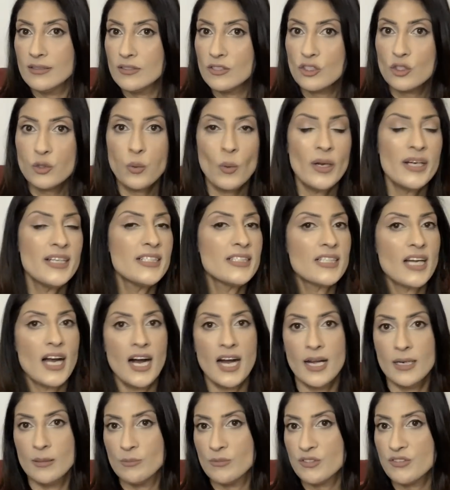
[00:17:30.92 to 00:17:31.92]
twenty
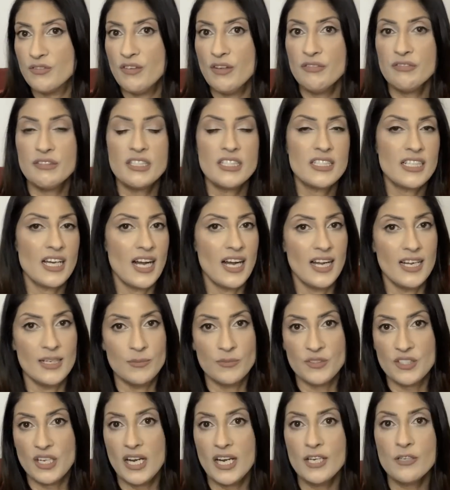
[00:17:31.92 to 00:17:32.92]
times, fifty
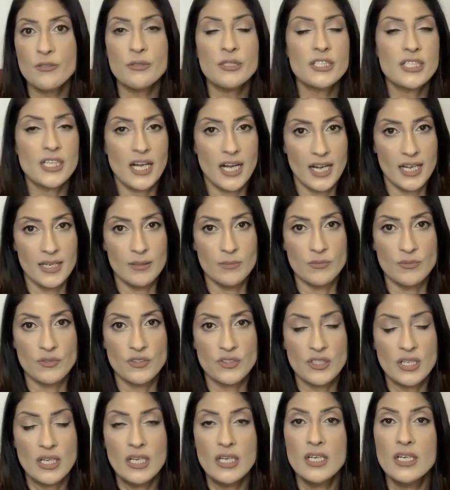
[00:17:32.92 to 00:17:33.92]
times, one hundred
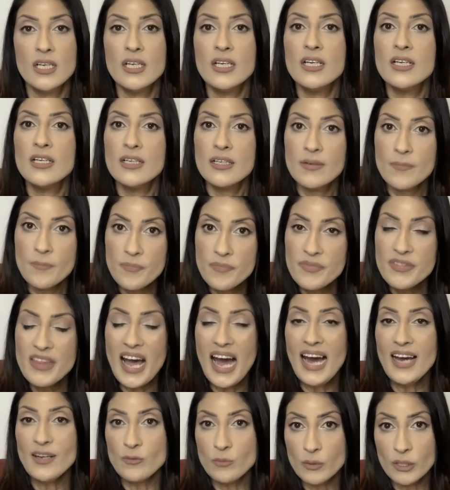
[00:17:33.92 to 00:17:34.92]
times.
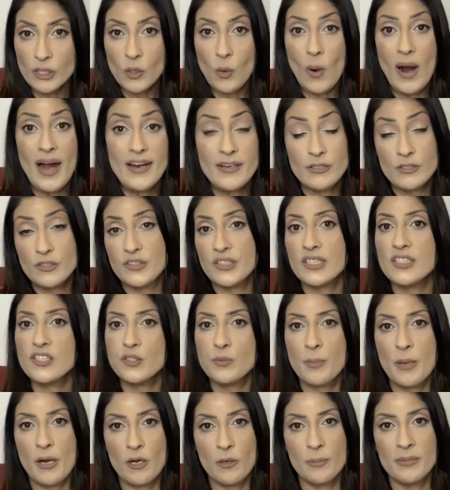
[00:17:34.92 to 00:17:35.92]
That requires
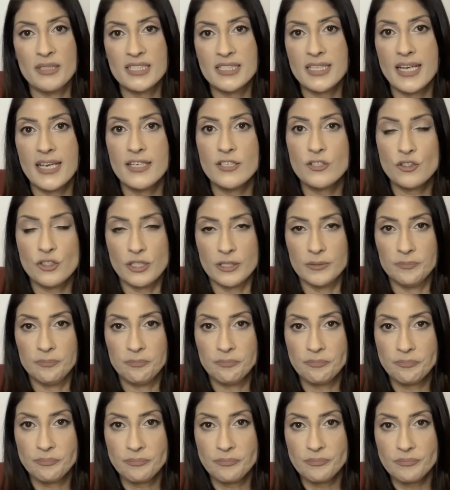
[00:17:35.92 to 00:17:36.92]
experimentation.
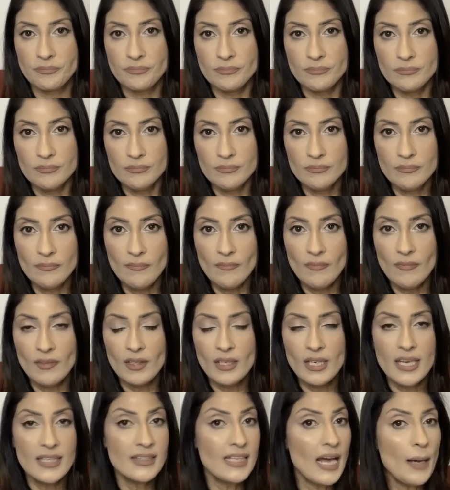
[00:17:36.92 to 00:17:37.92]

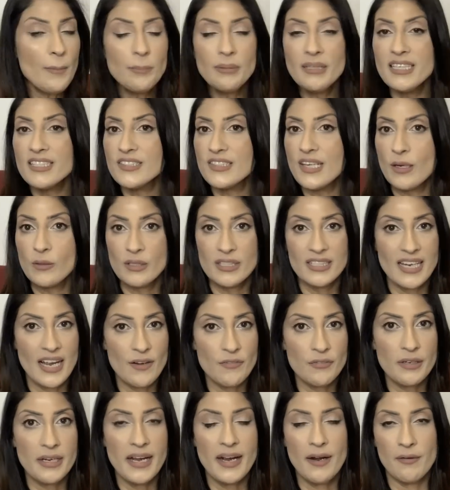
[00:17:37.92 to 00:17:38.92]
And that plays out in
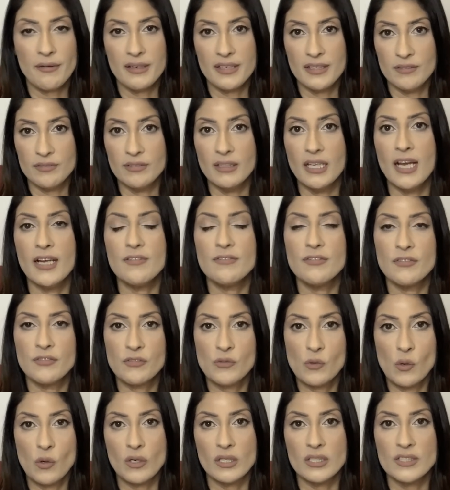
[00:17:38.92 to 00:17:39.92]
every area of life, of
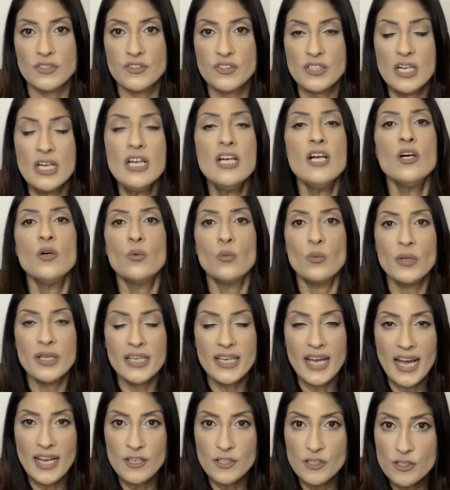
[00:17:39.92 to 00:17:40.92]
course.
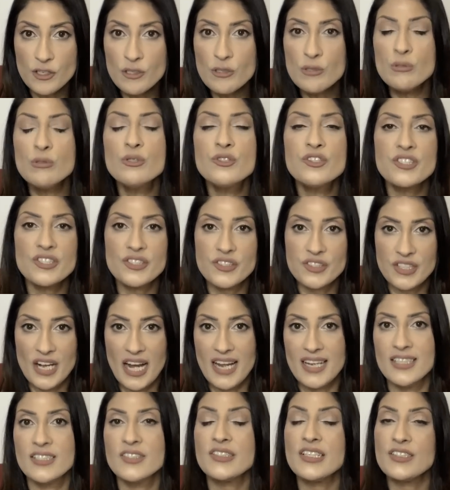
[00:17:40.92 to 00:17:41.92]
We use
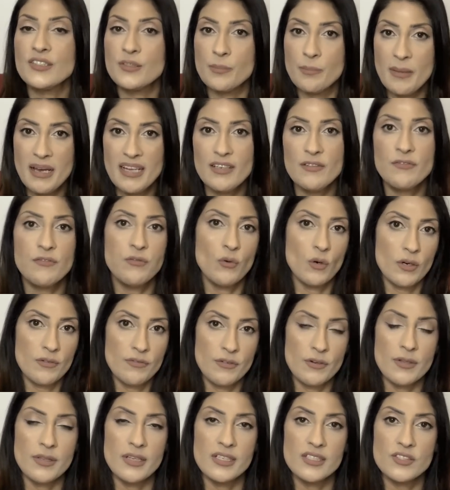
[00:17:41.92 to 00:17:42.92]
science as a metaphor
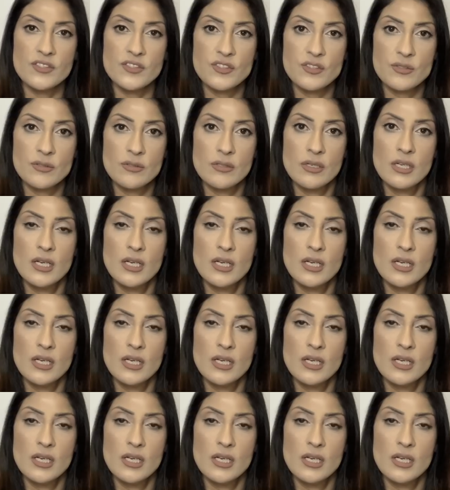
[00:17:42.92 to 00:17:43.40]
for this.